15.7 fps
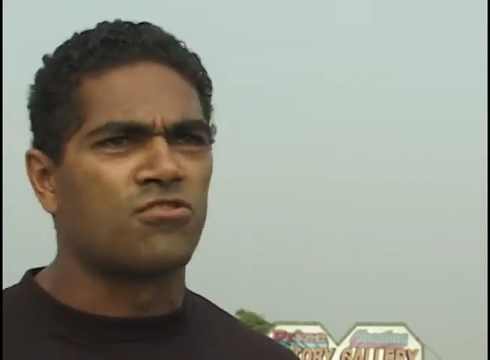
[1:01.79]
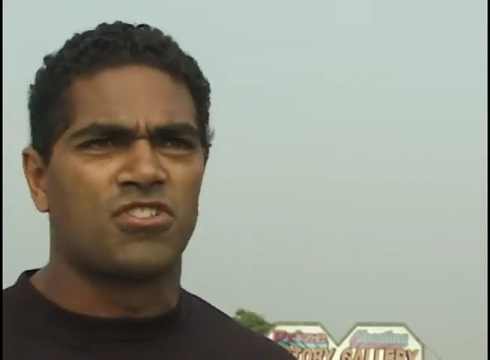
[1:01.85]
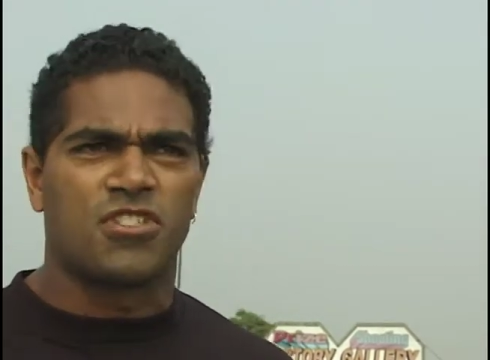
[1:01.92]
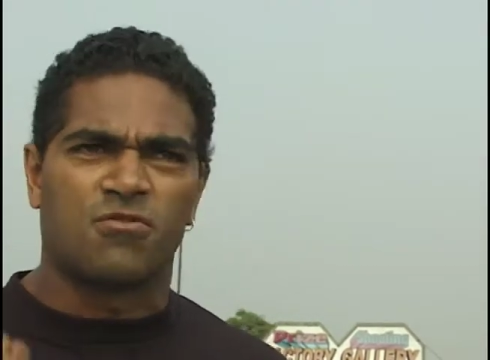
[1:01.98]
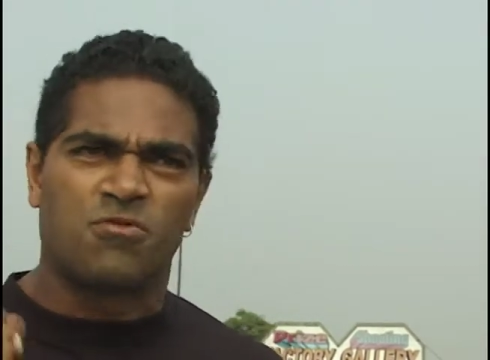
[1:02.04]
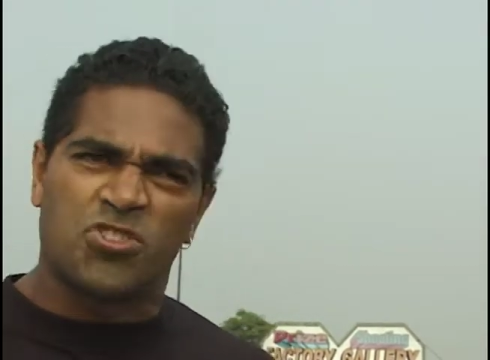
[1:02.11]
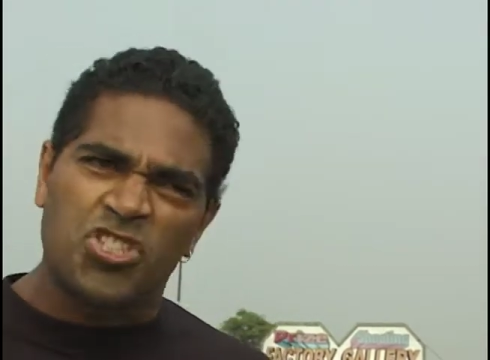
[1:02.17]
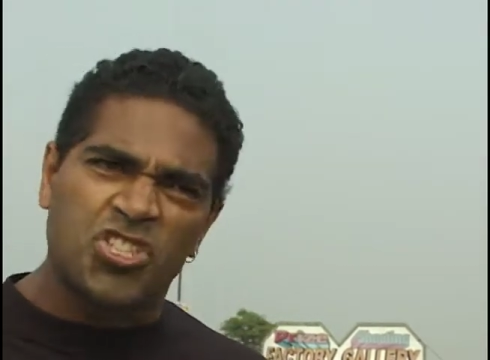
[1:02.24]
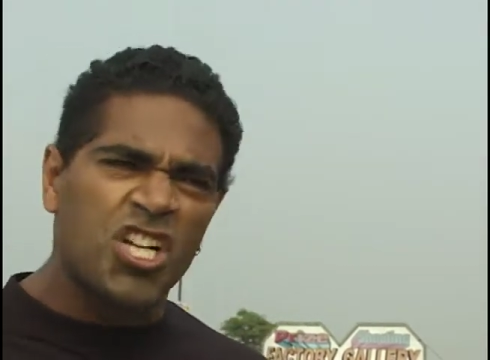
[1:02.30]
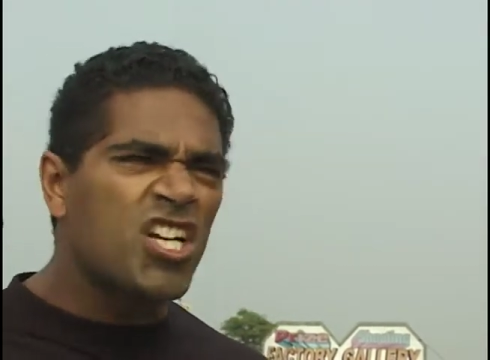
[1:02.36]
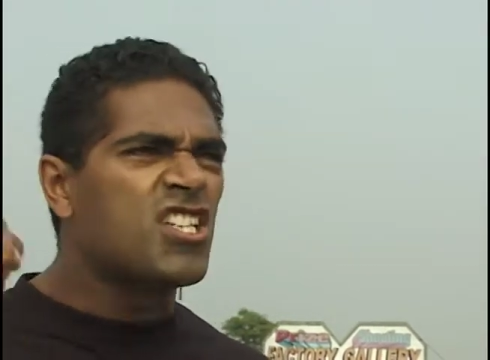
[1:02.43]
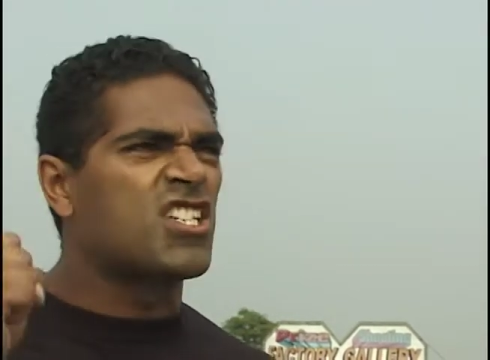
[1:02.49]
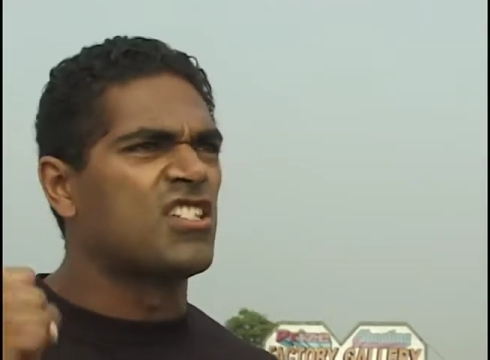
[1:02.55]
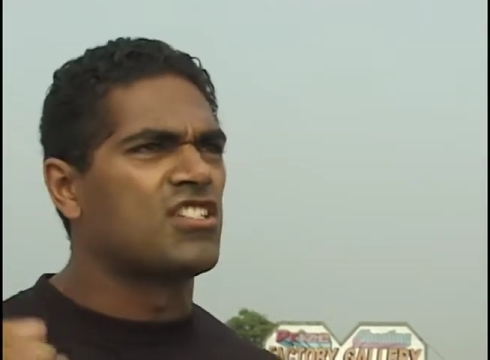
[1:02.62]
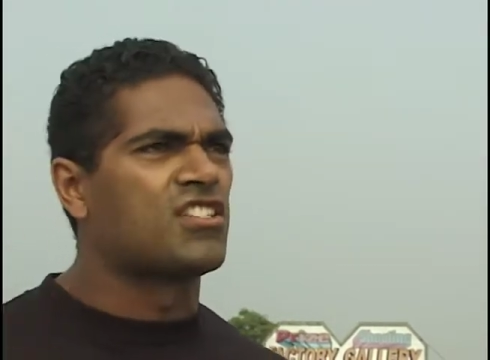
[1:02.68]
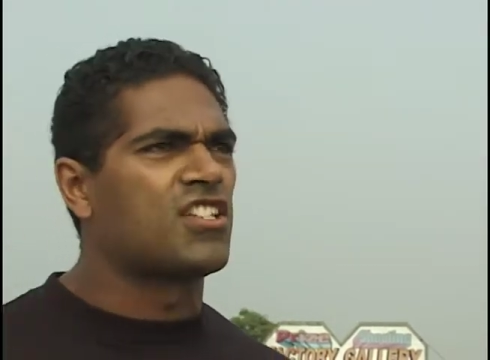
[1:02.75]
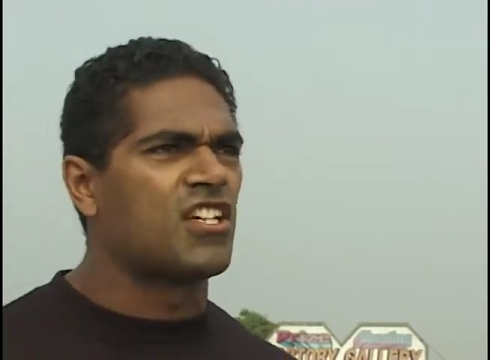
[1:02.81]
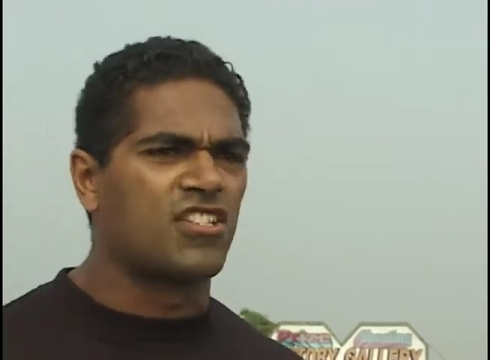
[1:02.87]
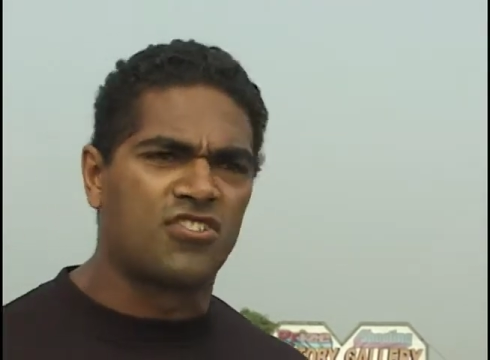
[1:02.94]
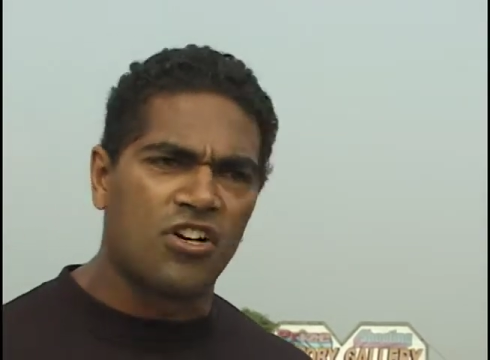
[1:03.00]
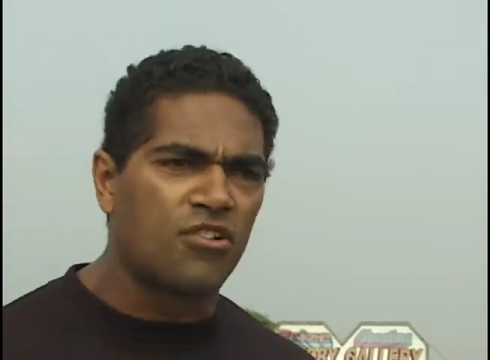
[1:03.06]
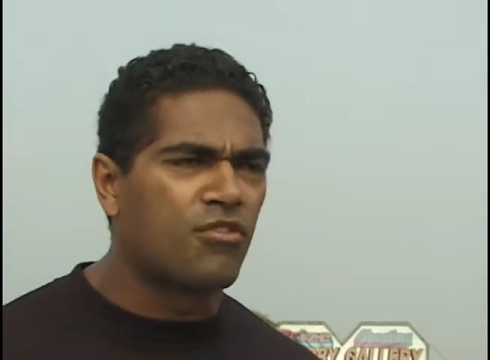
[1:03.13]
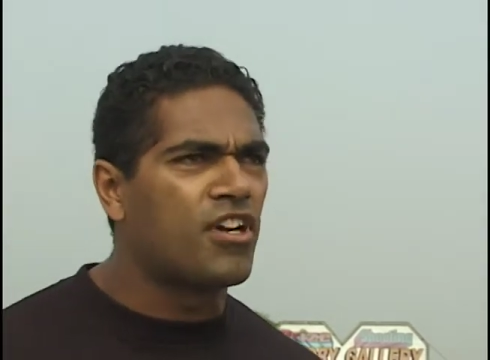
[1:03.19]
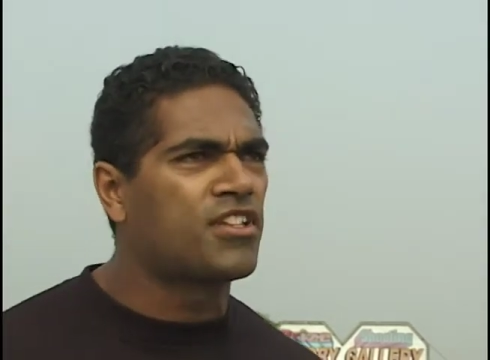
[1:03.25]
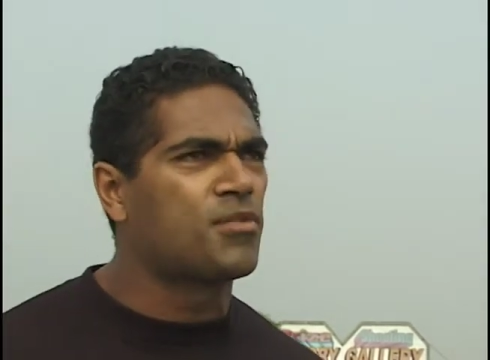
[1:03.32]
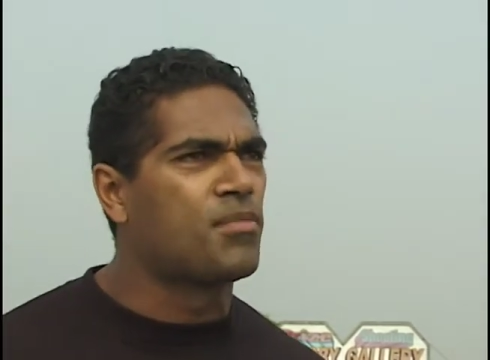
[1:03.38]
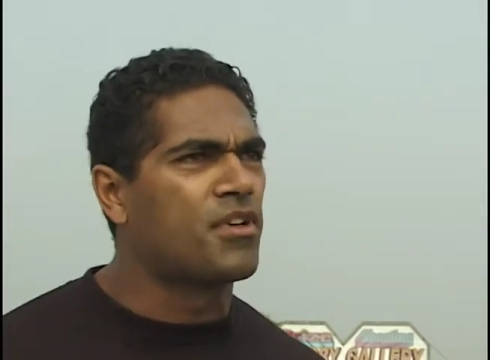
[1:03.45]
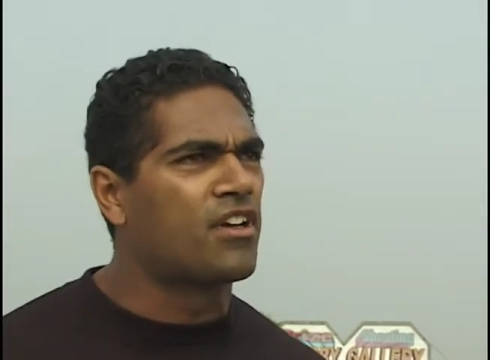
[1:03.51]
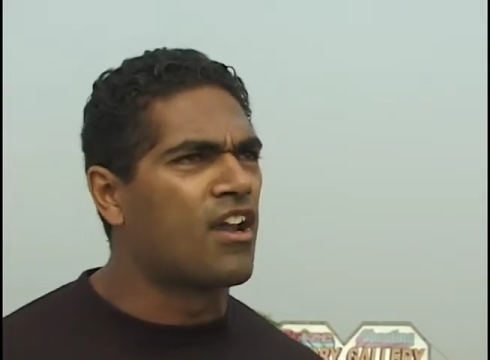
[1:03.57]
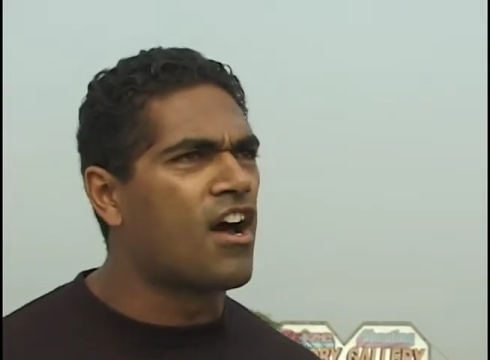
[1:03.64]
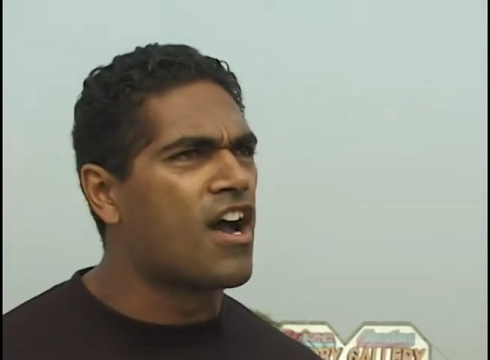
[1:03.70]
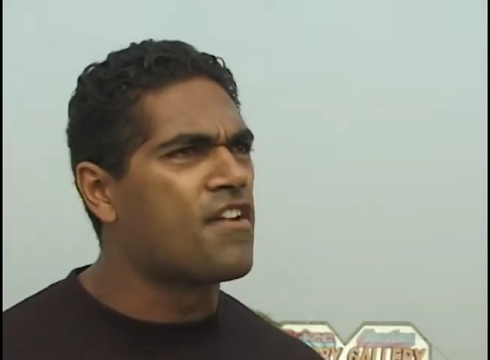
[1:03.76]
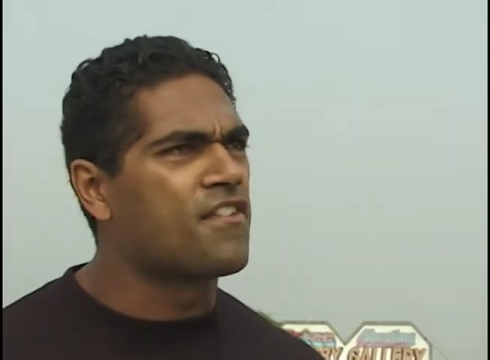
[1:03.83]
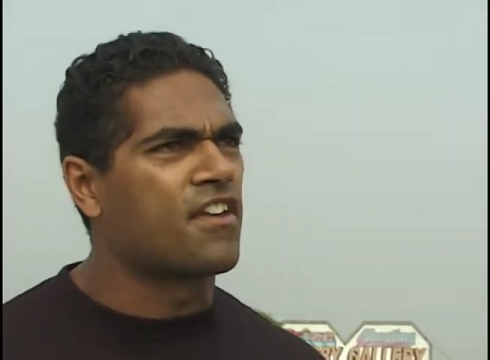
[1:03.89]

and just shake you and say it's all right to be alive